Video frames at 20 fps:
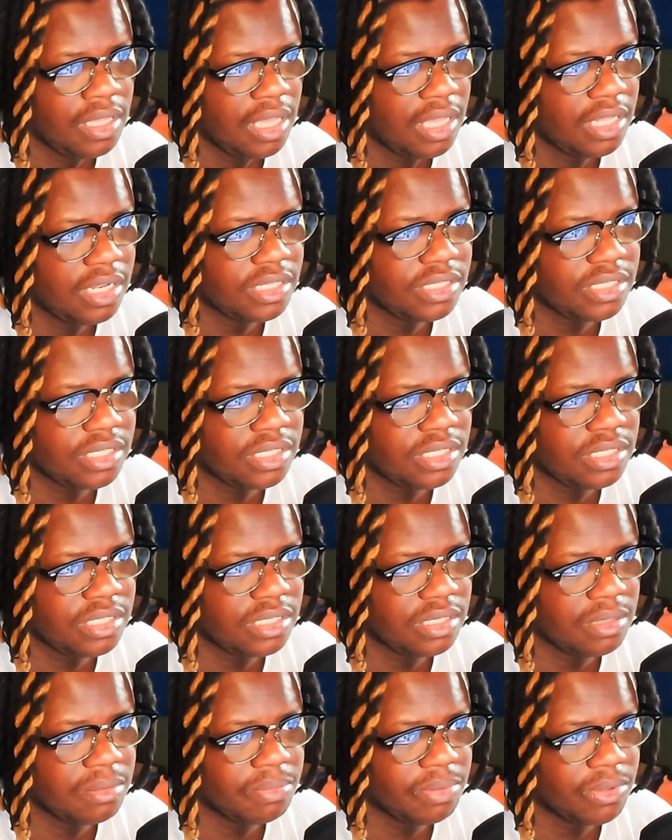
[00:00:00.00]
It isn't
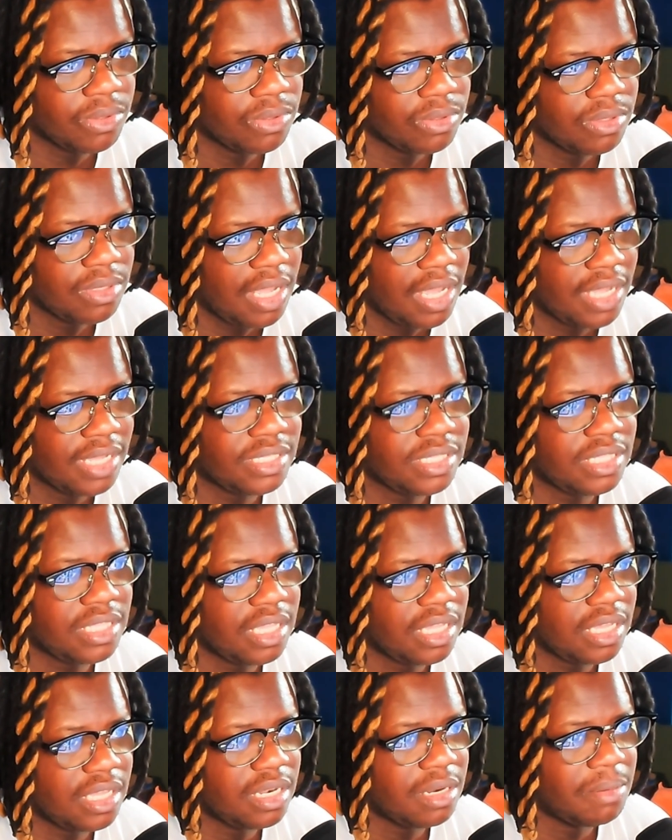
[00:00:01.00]
simple as
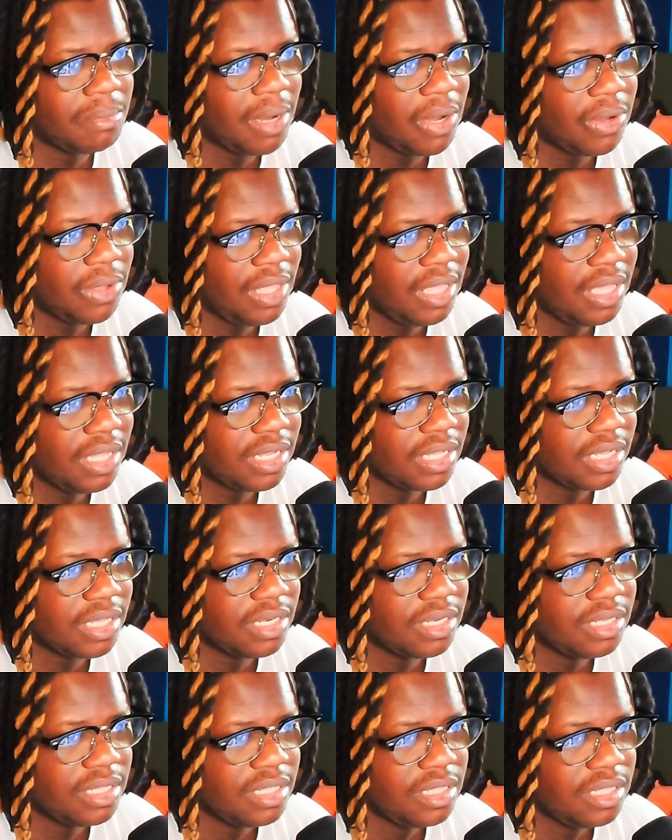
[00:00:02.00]
thinking about healing
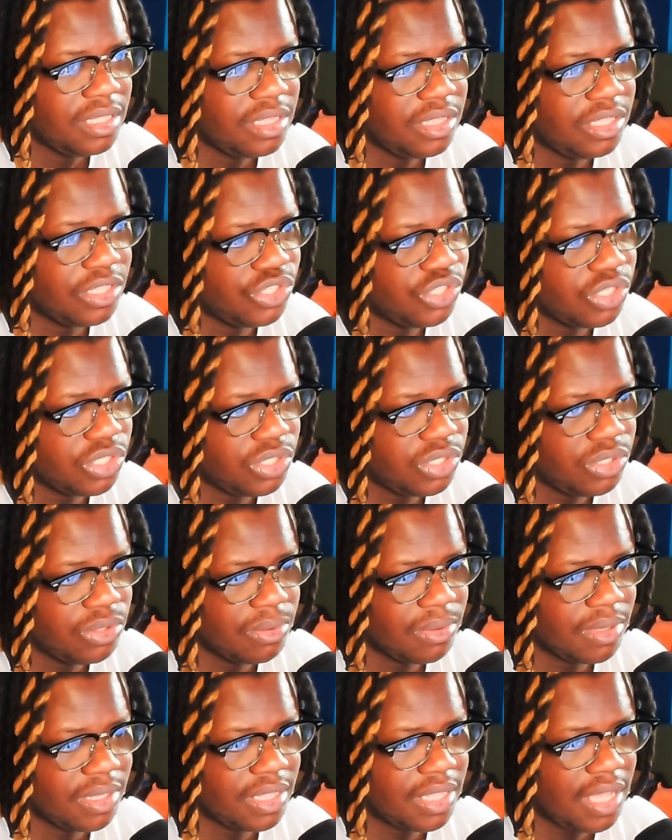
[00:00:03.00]
it, than just
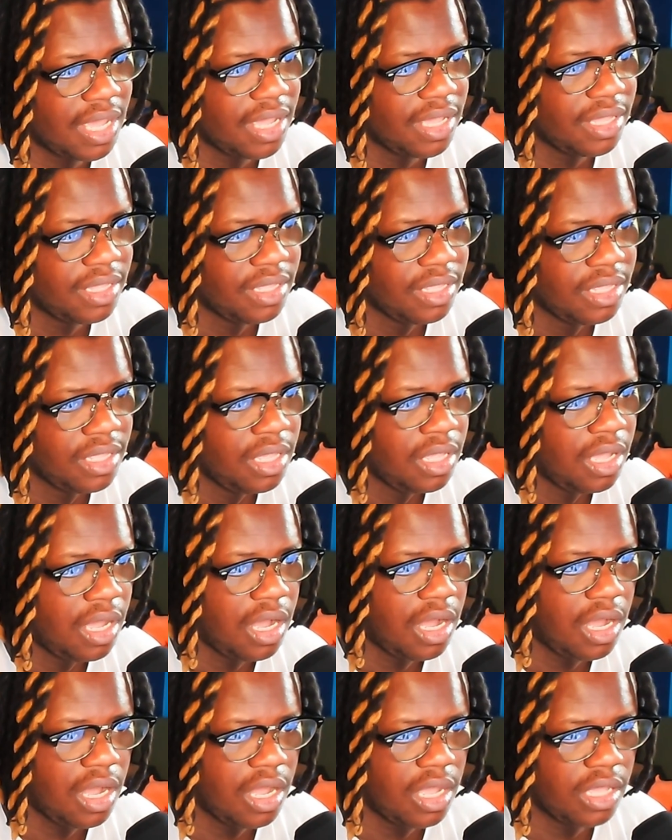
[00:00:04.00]
doing that.
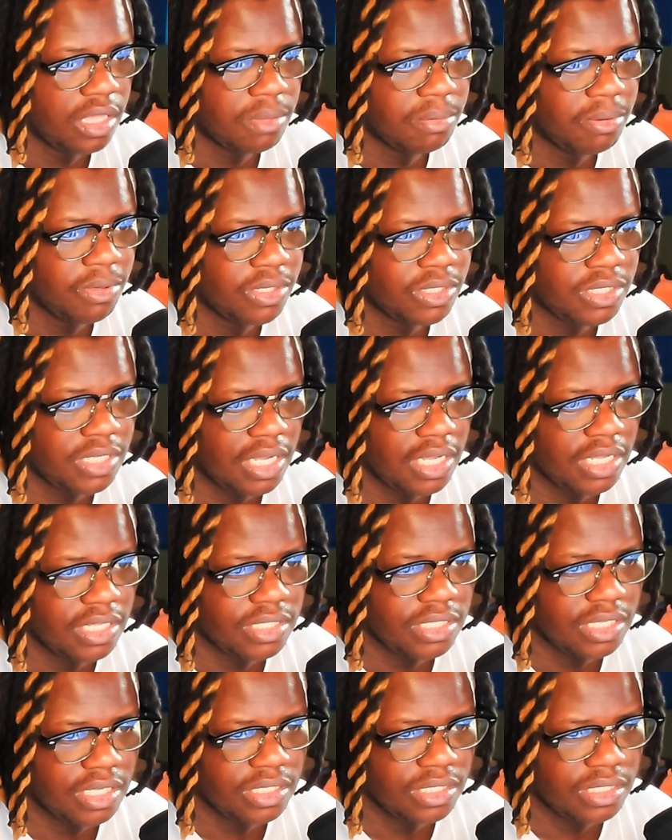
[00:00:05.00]
Uh, in computer
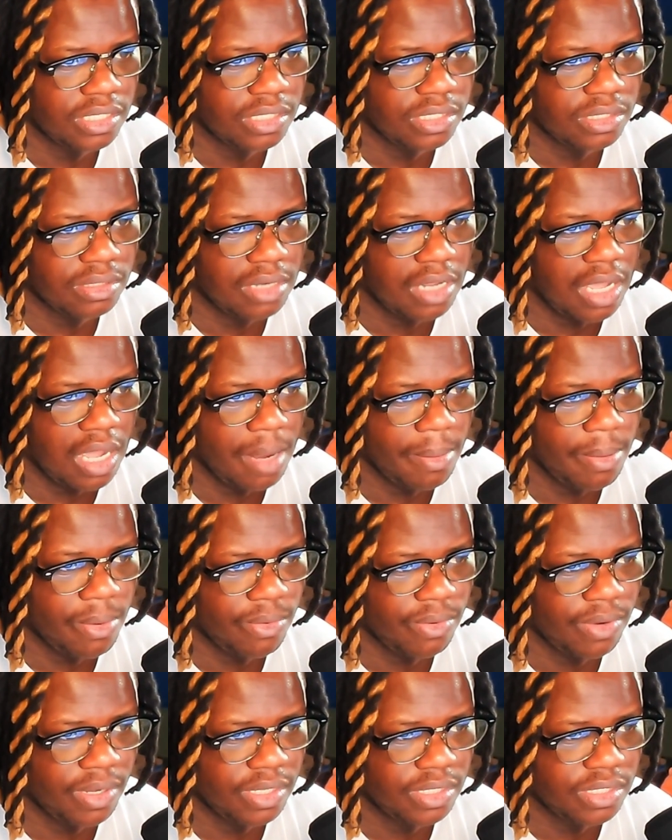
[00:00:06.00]
science, a system that
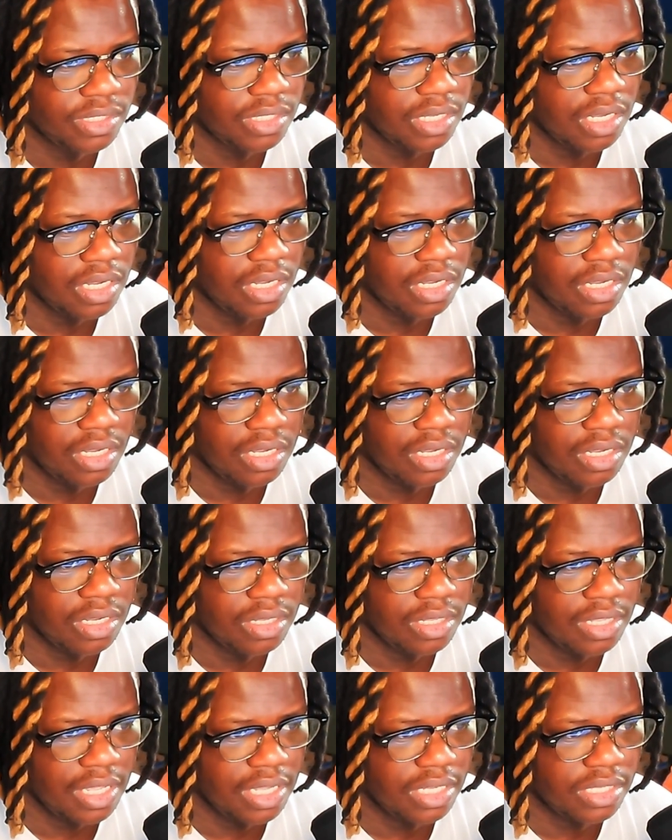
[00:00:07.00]
operates uh,
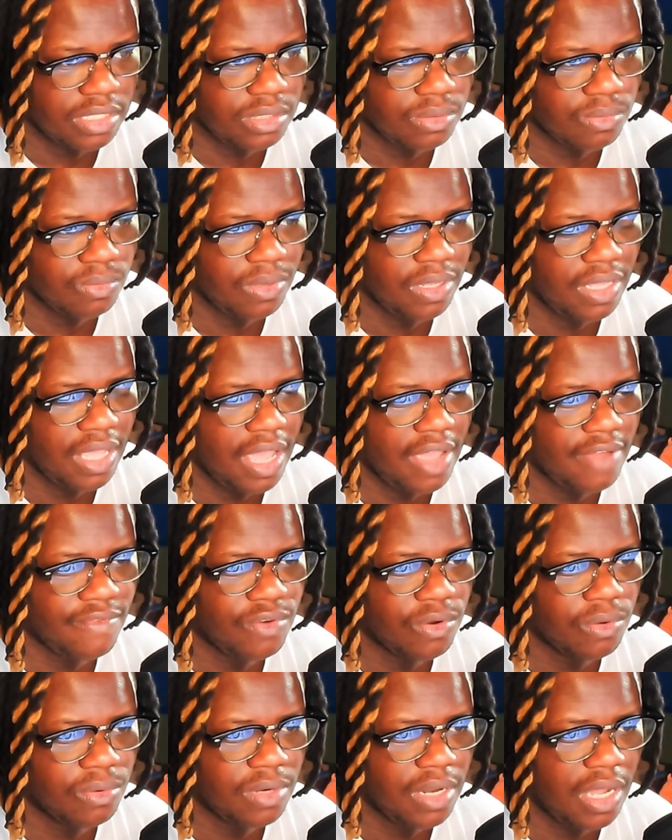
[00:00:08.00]
as we have
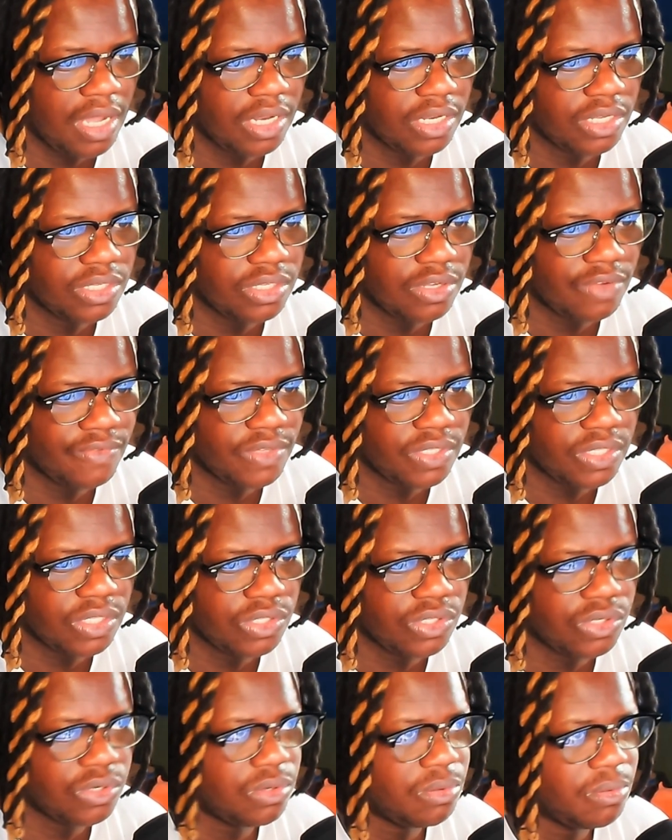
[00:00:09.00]
no knowledge of its
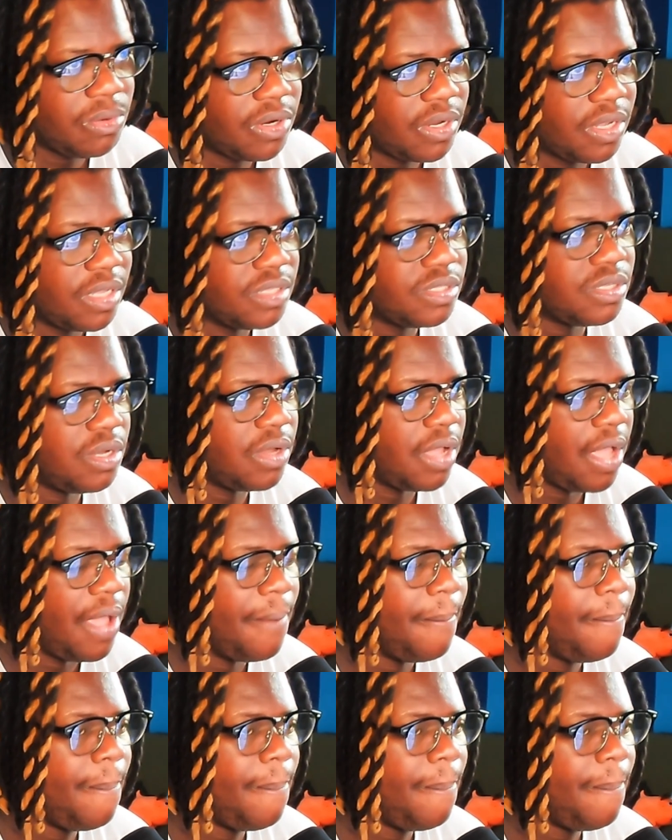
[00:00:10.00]
internal workings. Okay